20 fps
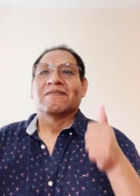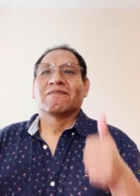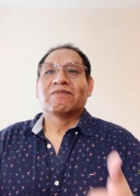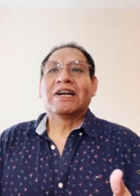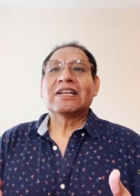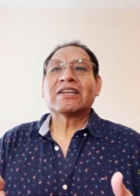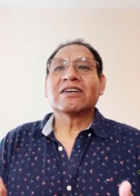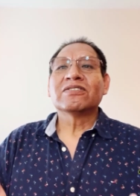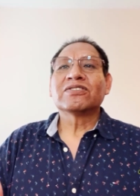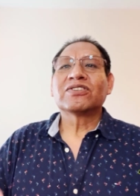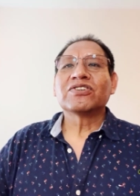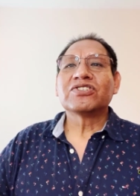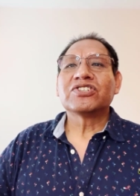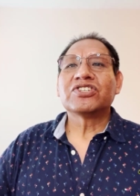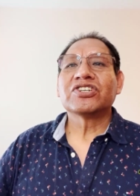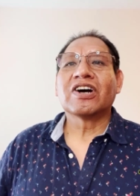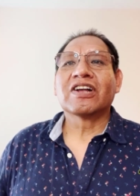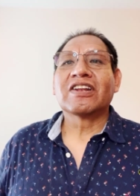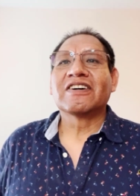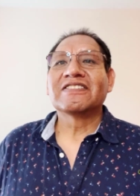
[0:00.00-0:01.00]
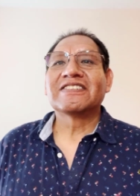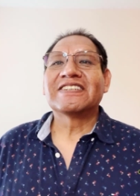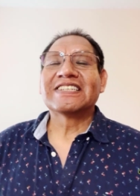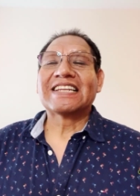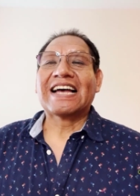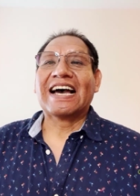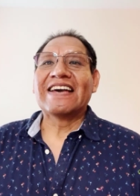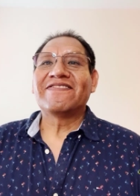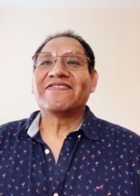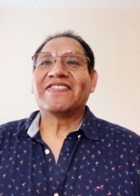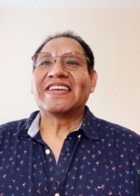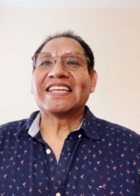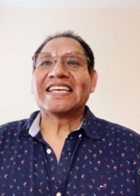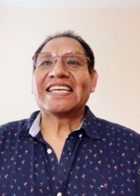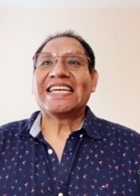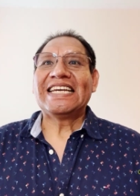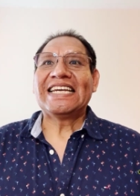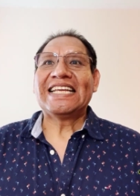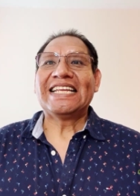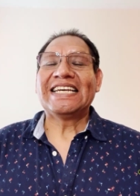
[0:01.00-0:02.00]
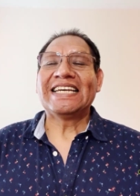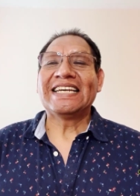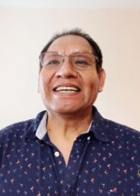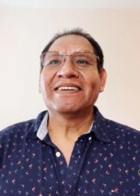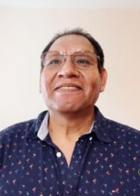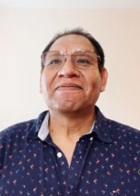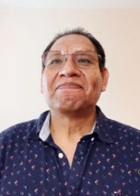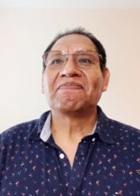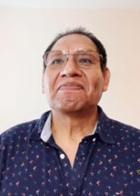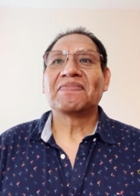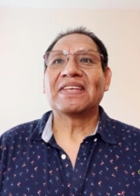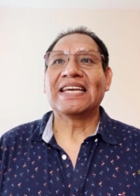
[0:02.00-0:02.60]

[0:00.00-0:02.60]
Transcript: welcome to Geology, Life and Healing.